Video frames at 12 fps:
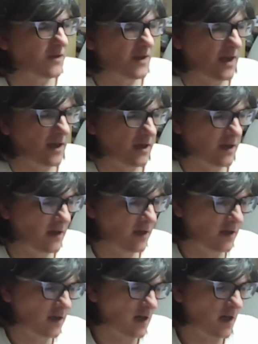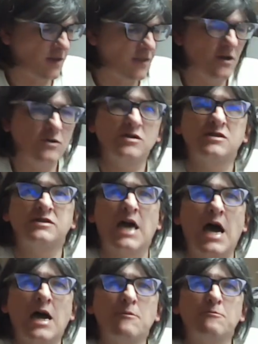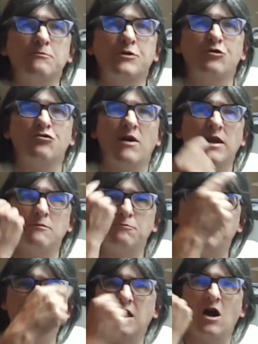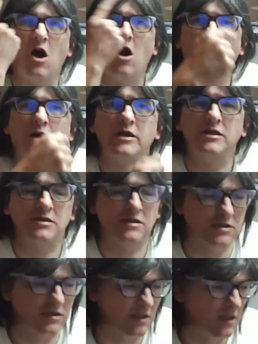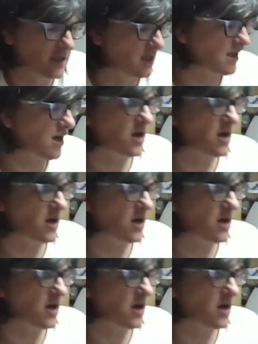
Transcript: it are those damn great big eyes. I